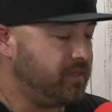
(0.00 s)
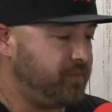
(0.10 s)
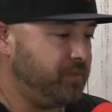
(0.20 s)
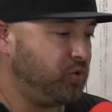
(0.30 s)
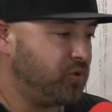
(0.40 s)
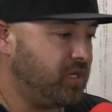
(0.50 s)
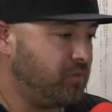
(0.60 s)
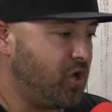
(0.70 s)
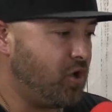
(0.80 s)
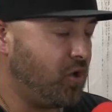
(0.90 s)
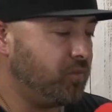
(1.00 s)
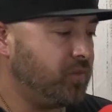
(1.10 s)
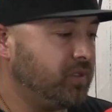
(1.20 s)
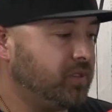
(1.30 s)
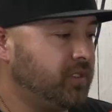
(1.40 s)
people come home,
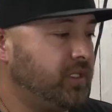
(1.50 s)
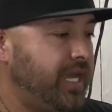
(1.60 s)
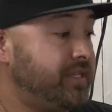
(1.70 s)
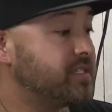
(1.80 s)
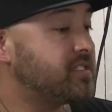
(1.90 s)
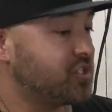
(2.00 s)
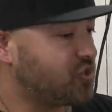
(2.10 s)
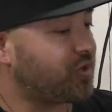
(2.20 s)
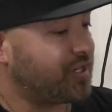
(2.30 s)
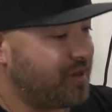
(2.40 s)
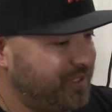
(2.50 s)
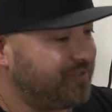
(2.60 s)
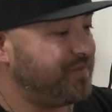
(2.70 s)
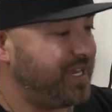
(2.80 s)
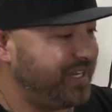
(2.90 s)
and this is a shortcoming of
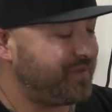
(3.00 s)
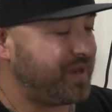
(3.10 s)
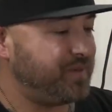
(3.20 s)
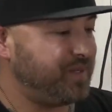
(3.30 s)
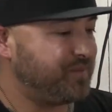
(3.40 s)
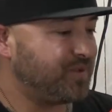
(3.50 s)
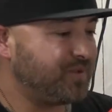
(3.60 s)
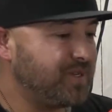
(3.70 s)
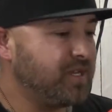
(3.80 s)
many of my people.